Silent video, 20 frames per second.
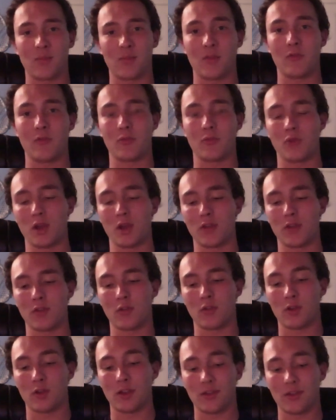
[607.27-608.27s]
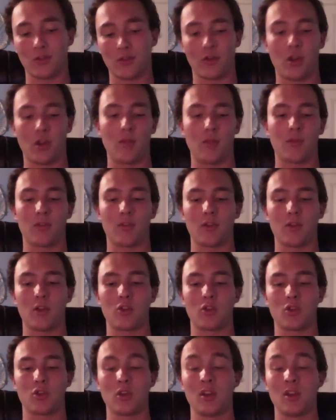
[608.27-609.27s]
for prices on Instagram and
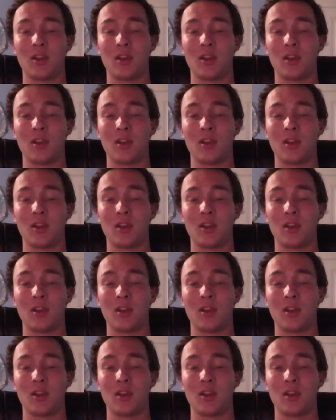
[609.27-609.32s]
such.